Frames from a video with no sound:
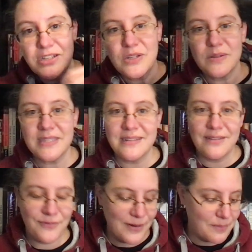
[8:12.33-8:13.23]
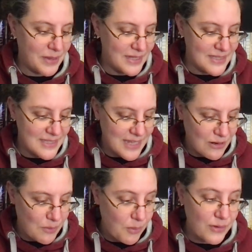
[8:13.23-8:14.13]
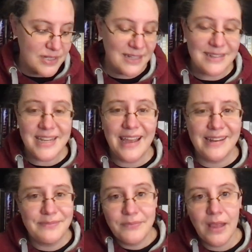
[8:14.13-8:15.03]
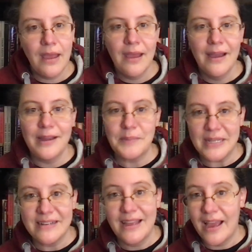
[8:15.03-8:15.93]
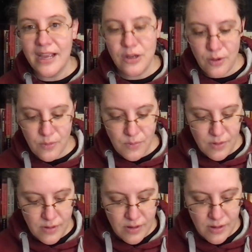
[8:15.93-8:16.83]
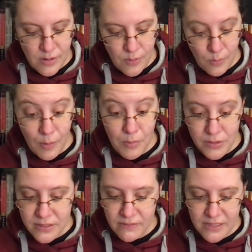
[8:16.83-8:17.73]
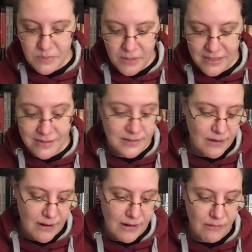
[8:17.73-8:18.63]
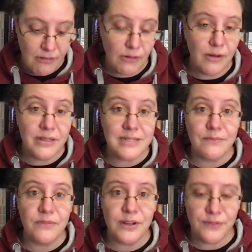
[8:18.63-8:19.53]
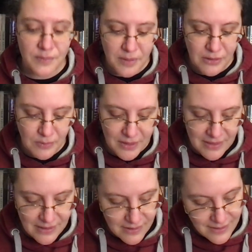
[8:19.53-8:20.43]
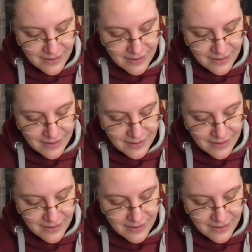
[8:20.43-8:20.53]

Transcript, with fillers: shows the different places that are important. And I mean, I know where most of these places are, or at least I'm very familiar with. And